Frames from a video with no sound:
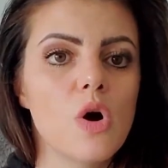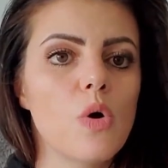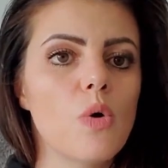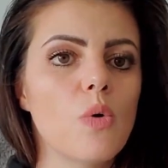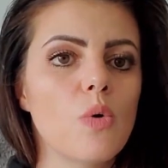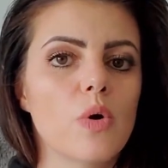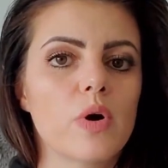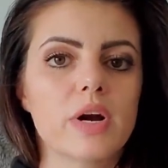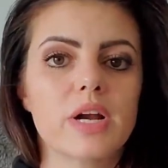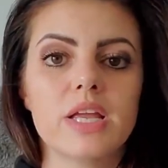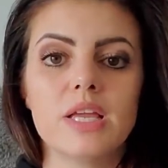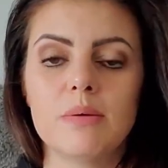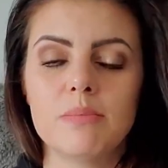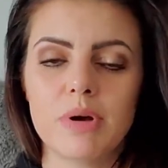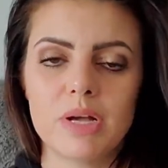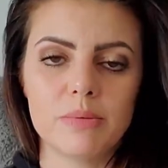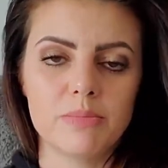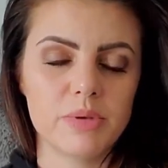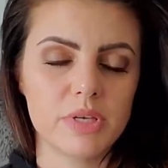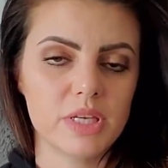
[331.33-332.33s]
or he
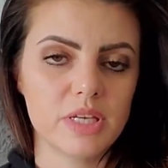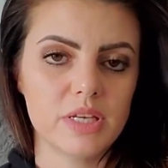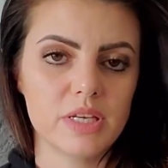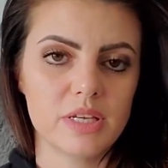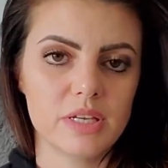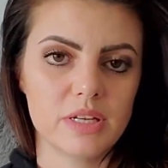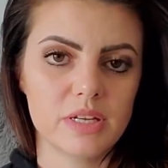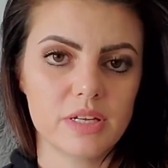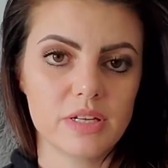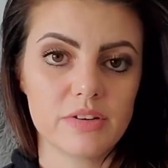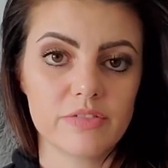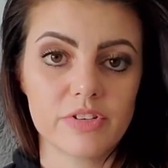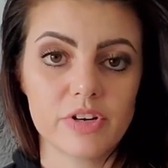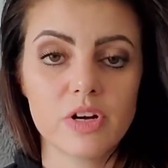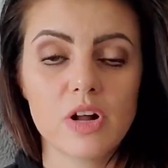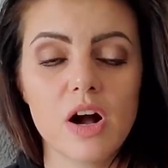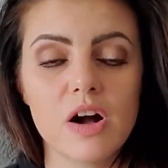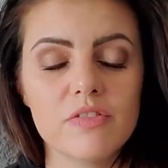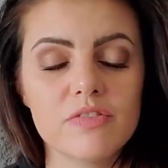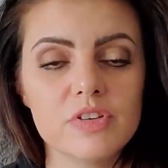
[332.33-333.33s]
might be in a
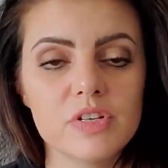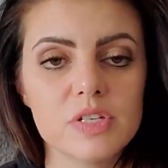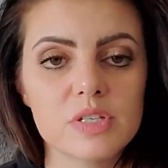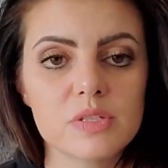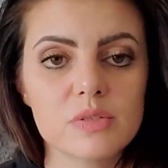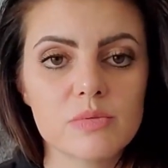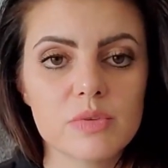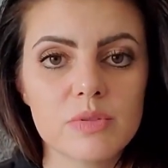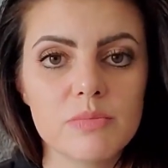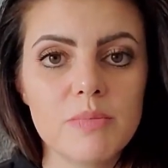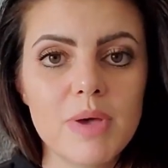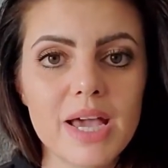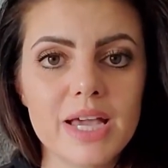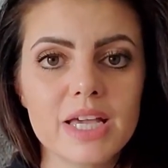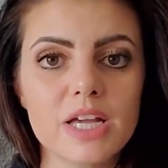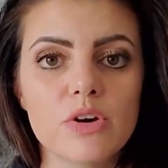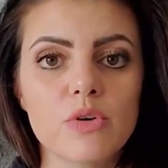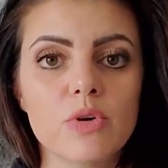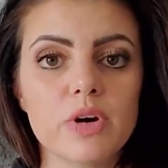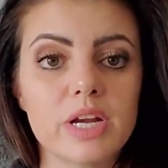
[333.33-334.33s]
different office with
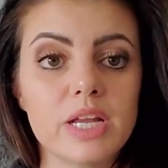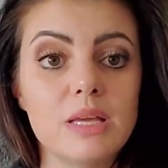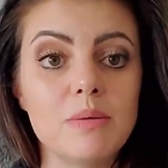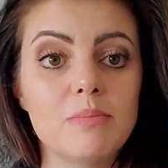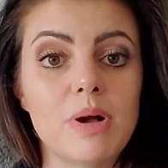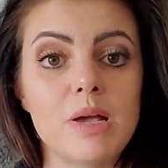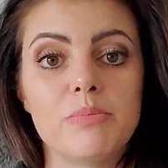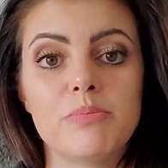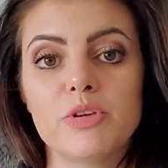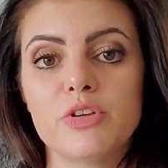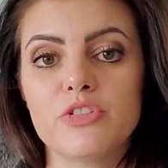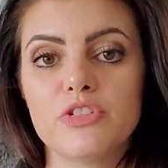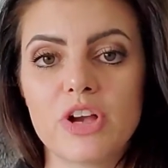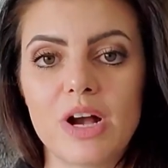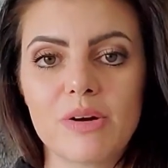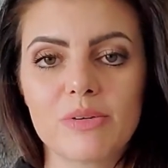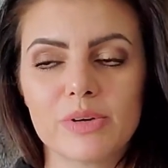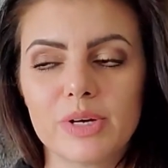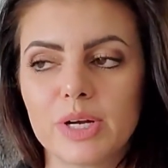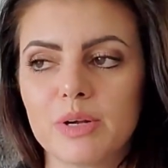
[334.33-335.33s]
Megan, or he might be
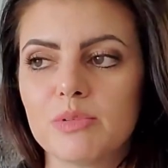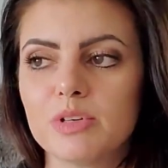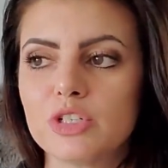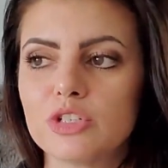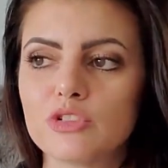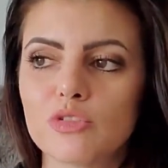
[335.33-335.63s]
showering with